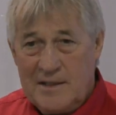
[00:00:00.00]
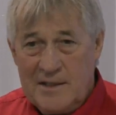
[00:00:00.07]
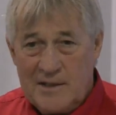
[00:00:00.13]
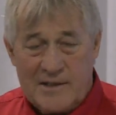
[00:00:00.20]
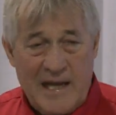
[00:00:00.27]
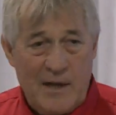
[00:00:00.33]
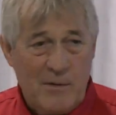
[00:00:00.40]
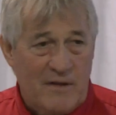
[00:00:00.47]

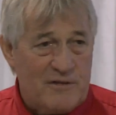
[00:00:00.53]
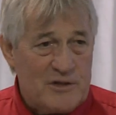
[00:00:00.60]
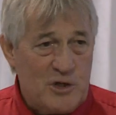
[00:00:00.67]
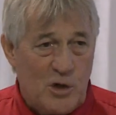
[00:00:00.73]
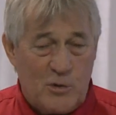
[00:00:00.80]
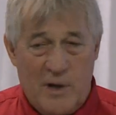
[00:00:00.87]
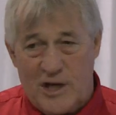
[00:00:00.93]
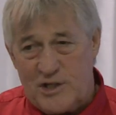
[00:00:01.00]
Okay, well, if there's
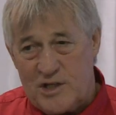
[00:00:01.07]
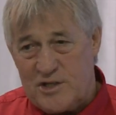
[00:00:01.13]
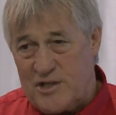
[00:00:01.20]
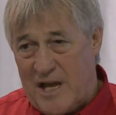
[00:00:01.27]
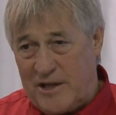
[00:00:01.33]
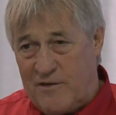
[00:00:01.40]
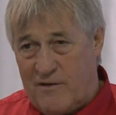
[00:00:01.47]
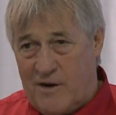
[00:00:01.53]
no questions,
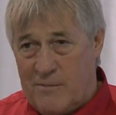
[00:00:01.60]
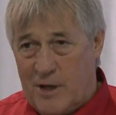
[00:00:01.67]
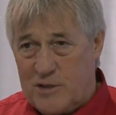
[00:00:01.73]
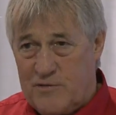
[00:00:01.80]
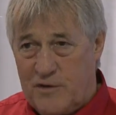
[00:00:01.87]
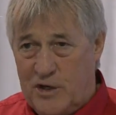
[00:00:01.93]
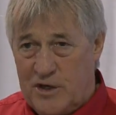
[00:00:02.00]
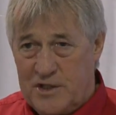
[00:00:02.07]
thank you very much
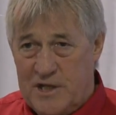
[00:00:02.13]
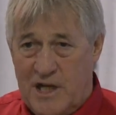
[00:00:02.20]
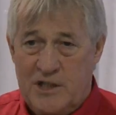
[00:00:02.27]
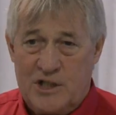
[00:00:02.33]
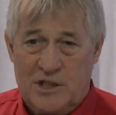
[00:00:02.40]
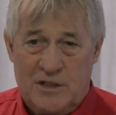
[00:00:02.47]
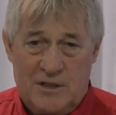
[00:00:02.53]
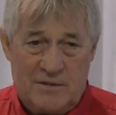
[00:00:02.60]
for your
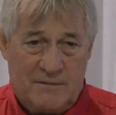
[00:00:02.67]
attention.